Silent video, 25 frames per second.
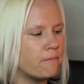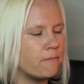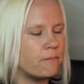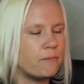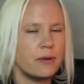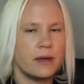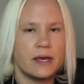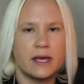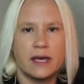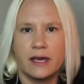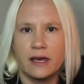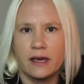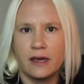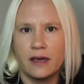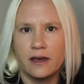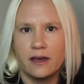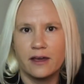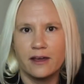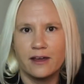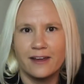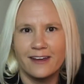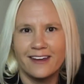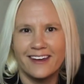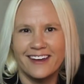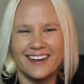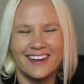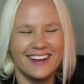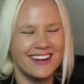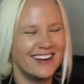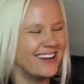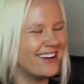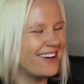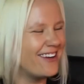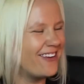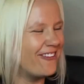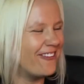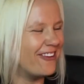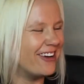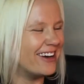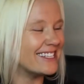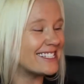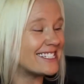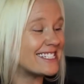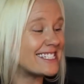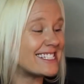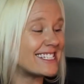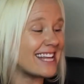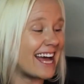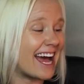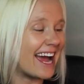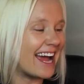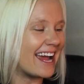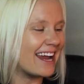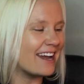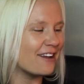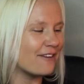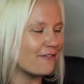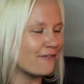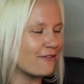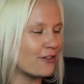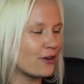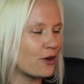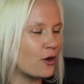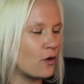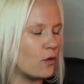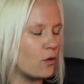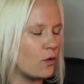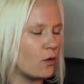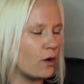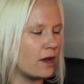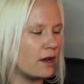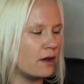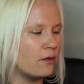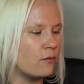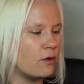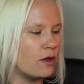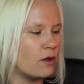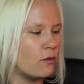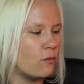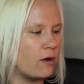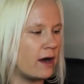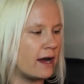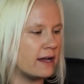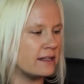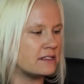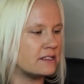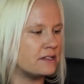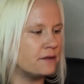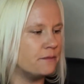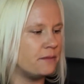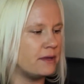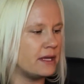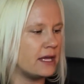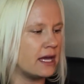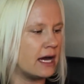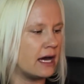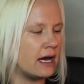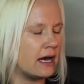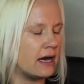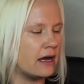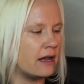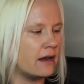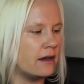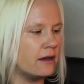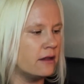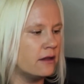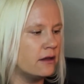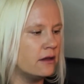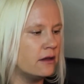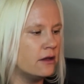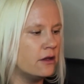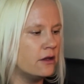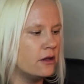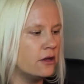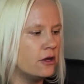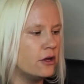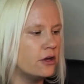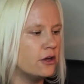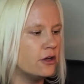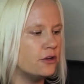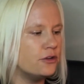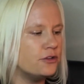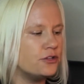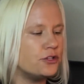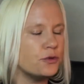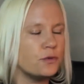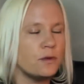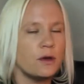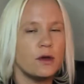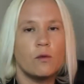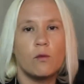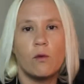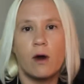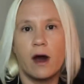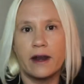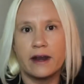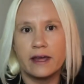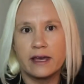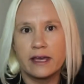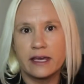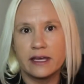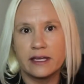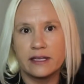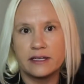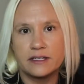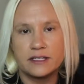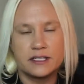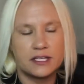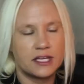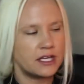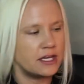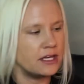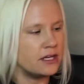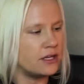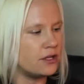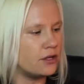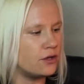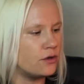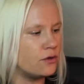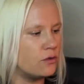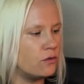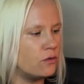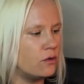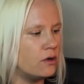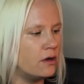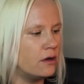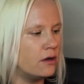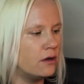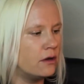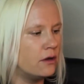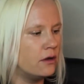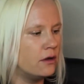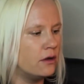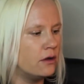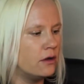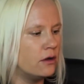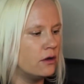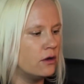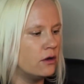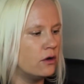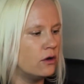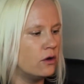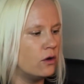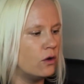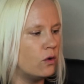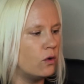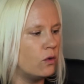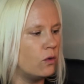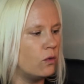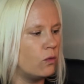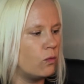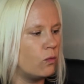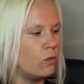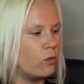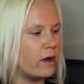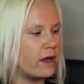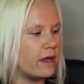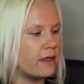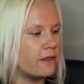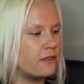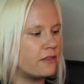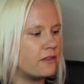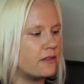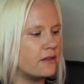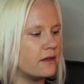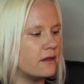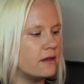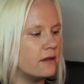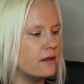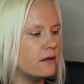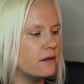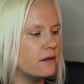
pick what side of the coin we want to be on. Do we want to continue with